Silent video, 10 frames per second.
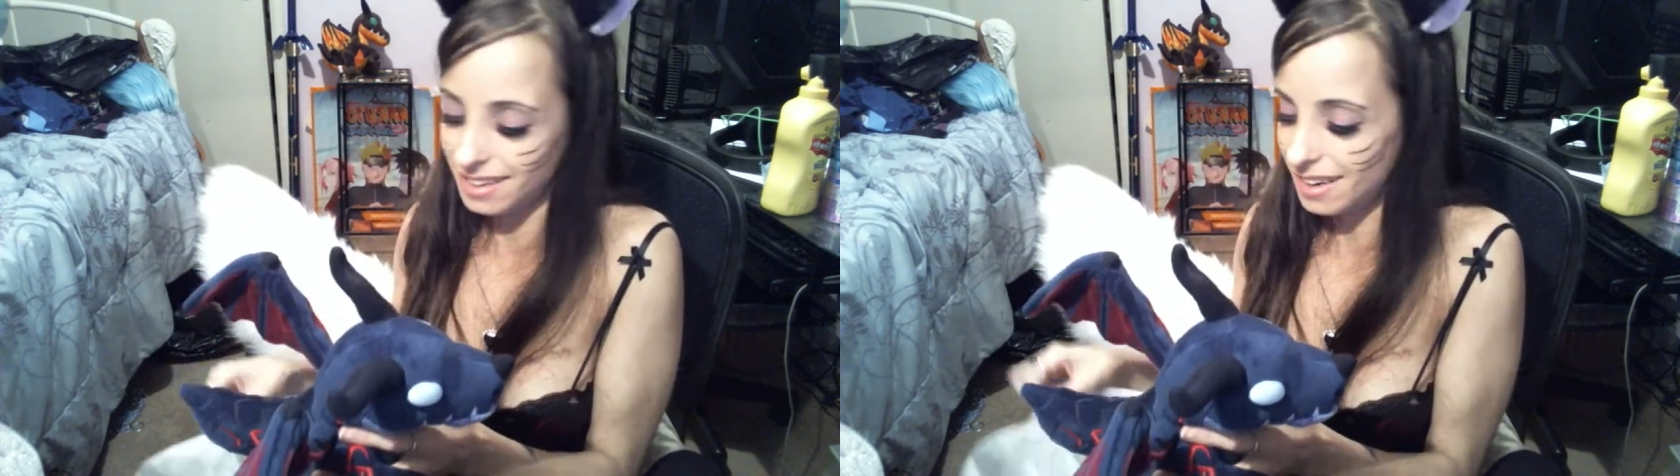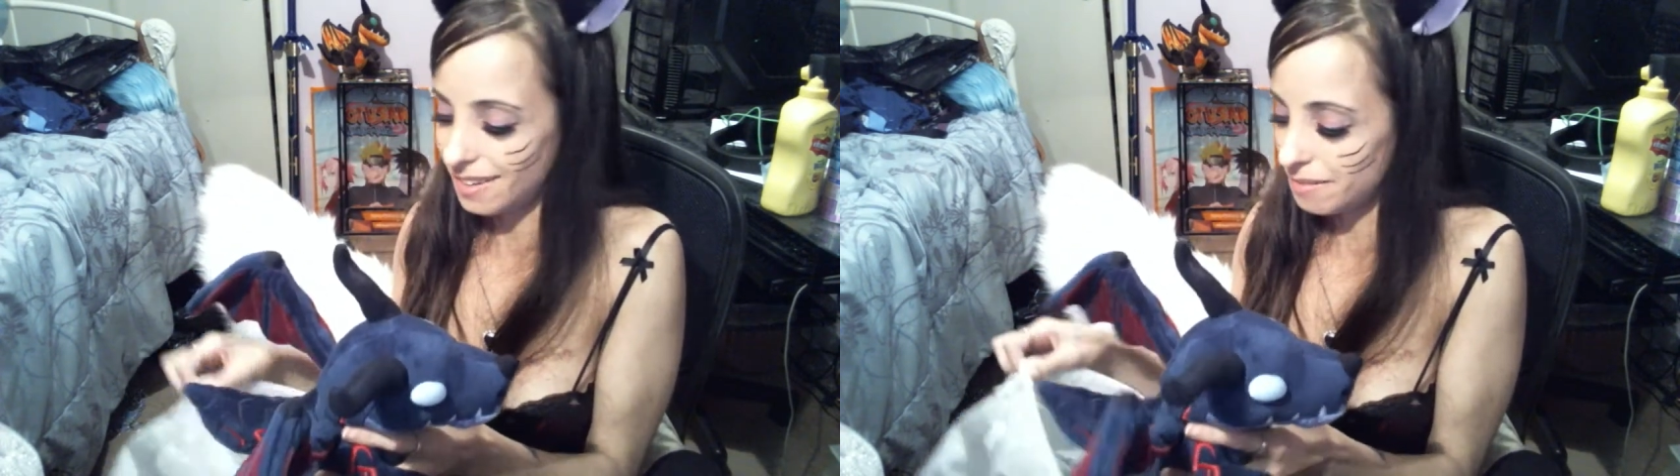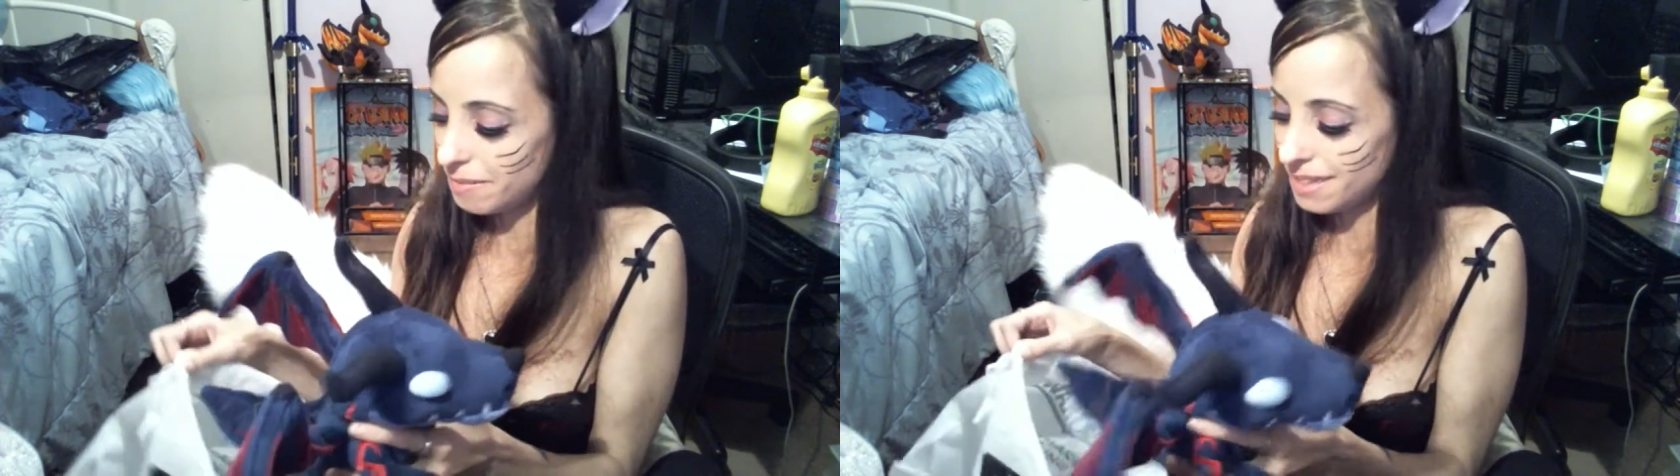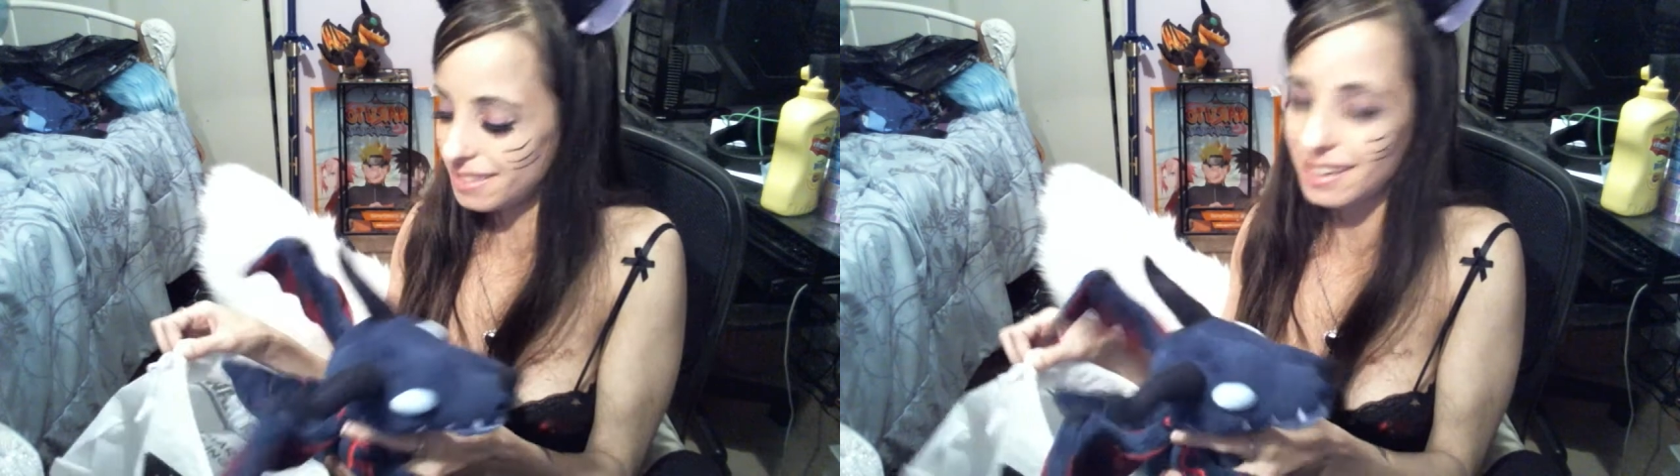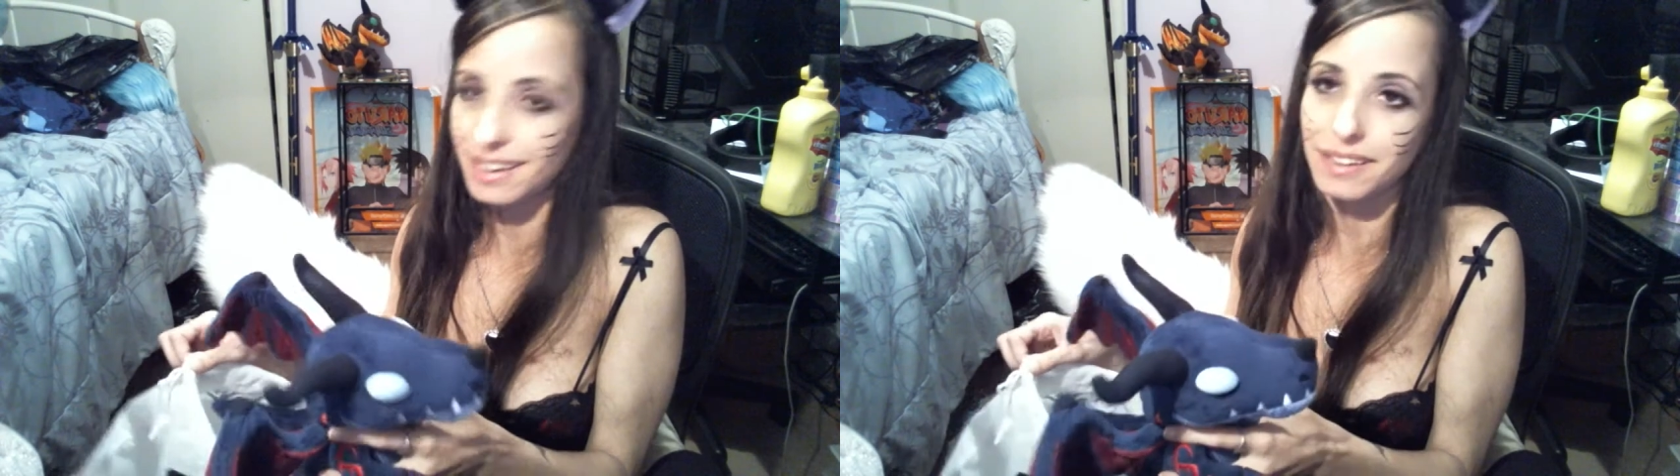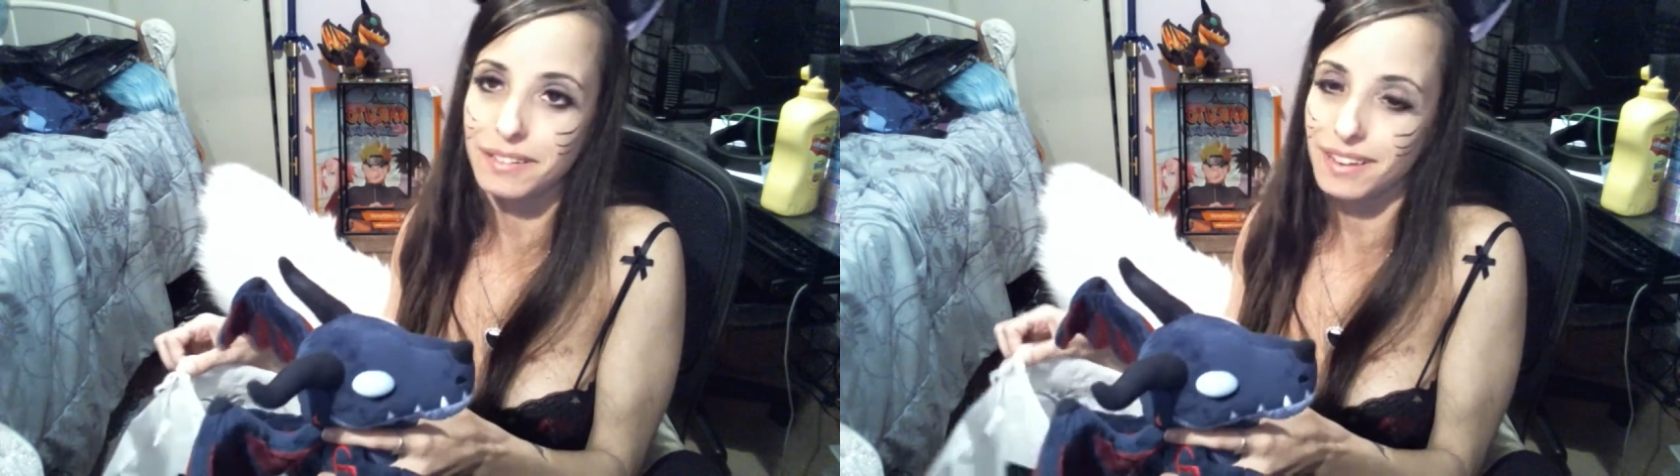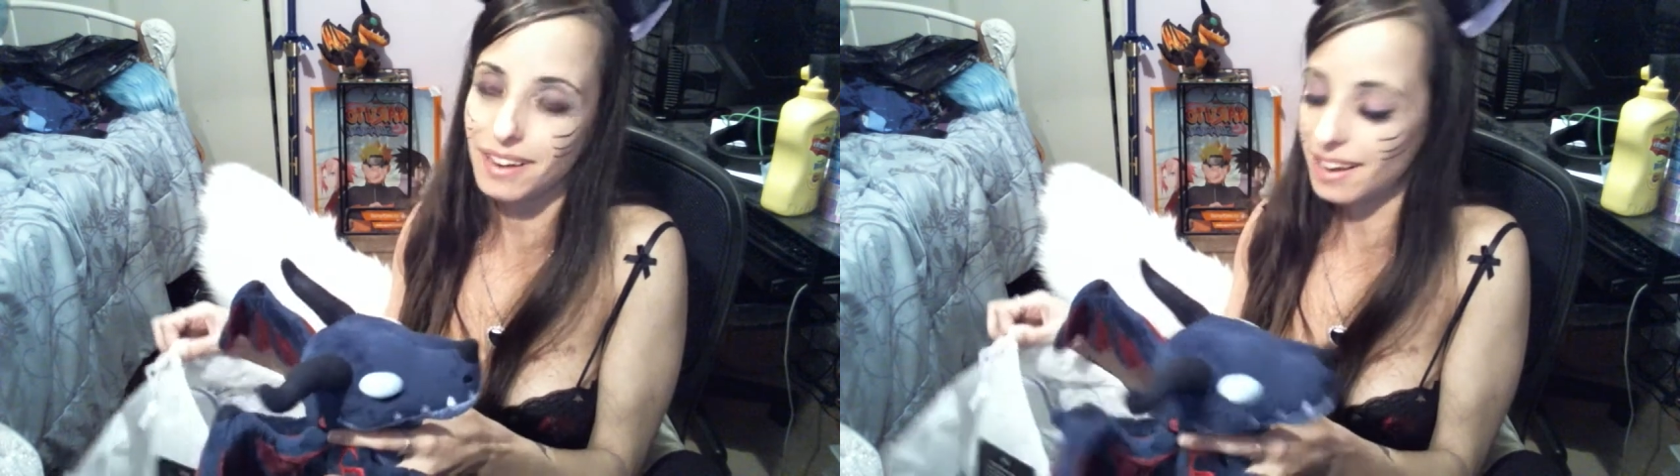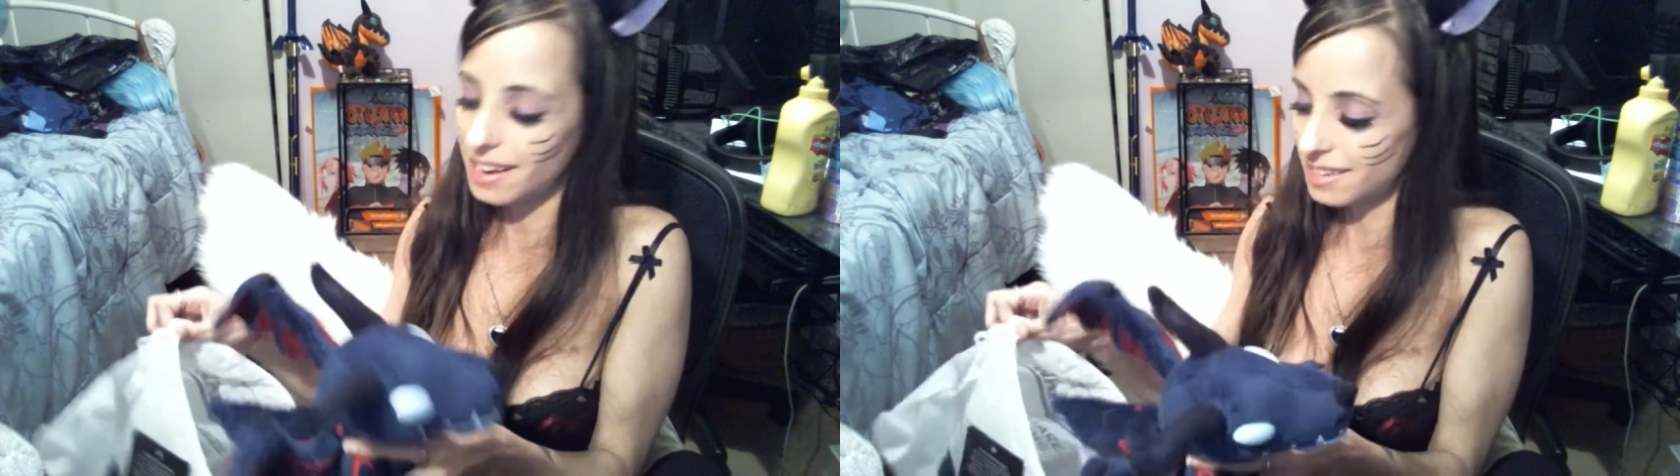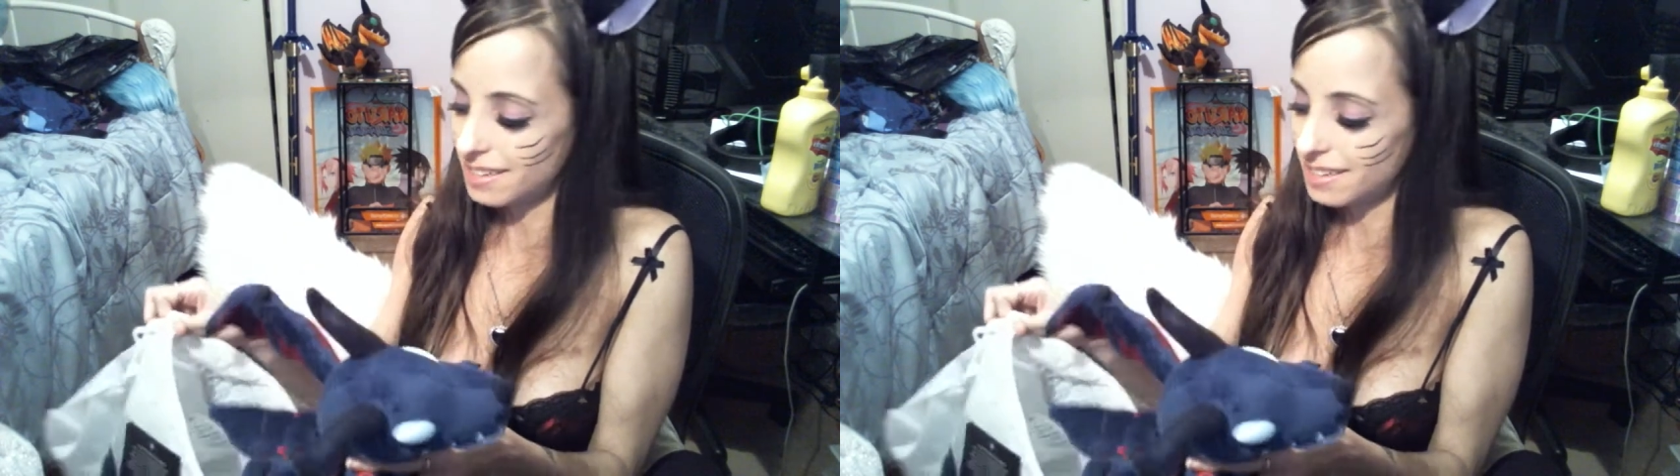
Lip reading: everybody was like, oh god.